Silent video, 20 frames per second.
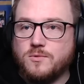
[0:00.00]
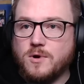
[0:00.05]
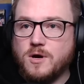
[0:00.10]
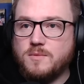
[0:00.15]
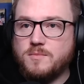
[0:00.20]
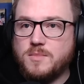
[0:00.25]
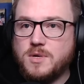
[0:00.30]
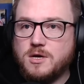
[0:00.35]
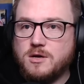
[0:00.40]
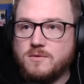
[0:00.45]

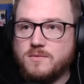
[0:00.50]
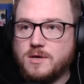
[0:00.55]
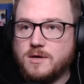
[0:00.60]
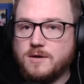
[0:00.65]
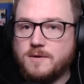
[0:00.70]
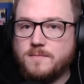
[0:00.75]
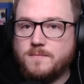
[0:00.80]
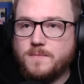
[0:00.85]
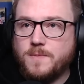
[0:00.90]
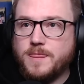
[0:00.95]
Ryan Mear over
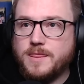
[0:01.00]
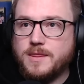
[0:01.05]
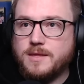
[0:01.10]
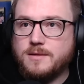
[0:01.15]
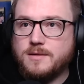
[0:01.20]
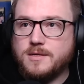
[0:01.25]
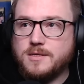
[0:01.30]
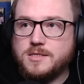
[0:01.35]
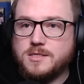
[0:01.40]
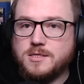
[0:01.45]
here.
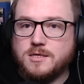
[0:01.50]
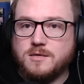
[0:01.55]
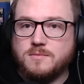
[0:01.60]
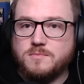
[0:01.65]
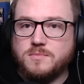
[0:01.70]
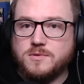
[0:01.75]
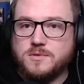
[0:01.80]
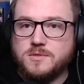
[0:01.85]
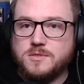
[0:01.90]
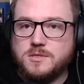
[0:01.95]
Let's uh,
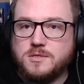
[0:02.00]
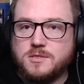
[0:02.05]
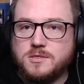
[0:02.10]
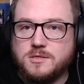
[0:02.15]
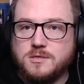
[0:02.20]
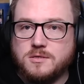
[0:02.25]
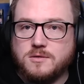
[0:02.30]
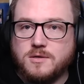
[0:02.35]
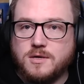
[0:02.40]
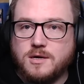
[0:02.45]
pause it
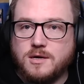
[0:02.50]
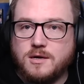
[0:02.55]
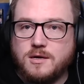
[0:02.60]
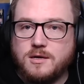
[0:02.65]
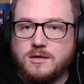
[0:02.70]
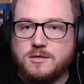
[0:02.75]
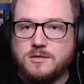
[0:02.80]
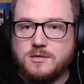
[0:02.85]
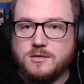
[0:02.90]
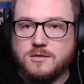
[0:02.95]
so
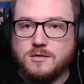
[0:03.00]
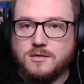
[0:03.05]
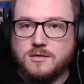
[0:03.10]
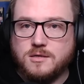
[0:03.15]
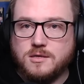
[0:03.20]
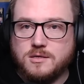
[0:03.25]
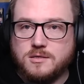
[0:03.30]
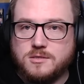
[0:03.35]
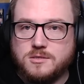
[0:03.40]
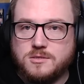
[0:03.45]
I don't
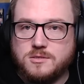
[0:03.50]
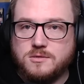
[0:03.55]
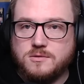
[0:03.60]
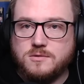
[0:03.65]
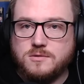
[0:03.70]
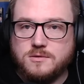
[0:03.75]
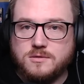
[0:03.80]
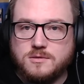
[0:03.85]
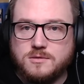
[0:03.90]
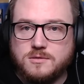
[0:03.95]
get sued.